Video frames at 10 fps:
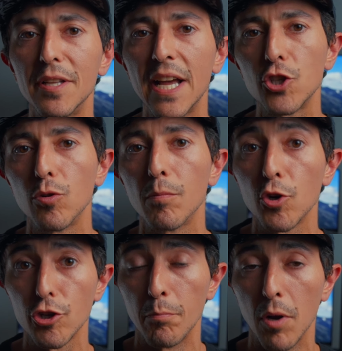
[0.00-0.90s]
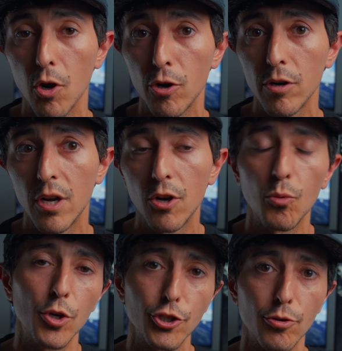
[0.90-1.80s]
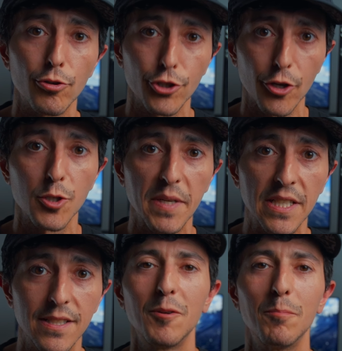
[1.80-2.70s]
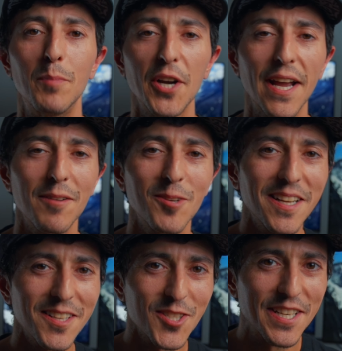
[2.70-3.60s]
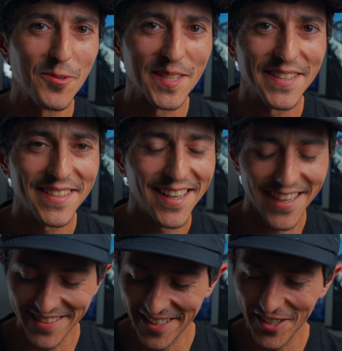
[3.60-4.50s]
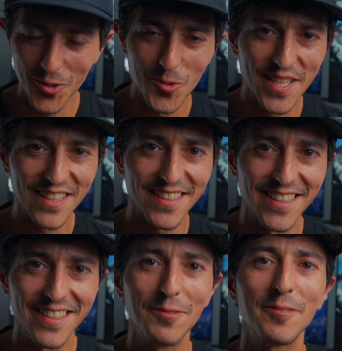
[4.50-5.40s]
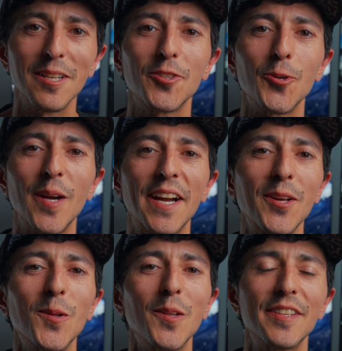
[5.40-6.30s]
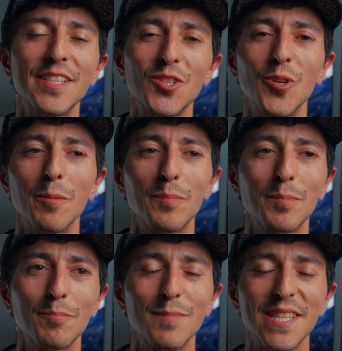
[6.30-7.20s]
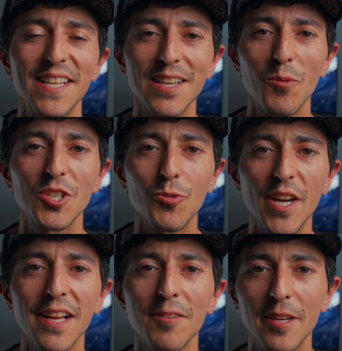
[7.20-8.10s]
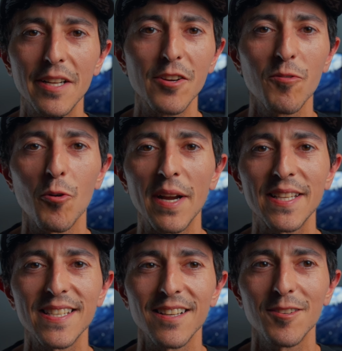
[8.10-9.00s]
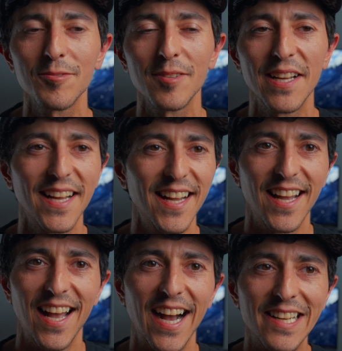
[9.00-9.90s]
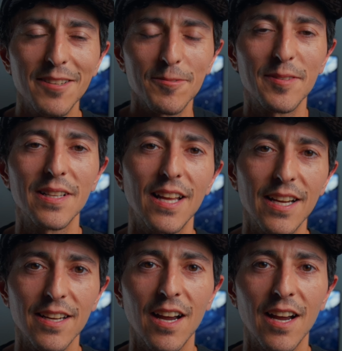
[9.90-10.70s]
the natural motion blur with your shutter speed. But I have a little secret. I didn't use that ND filter at all on this trip. Since I was creating a video for myself, I didn't feel like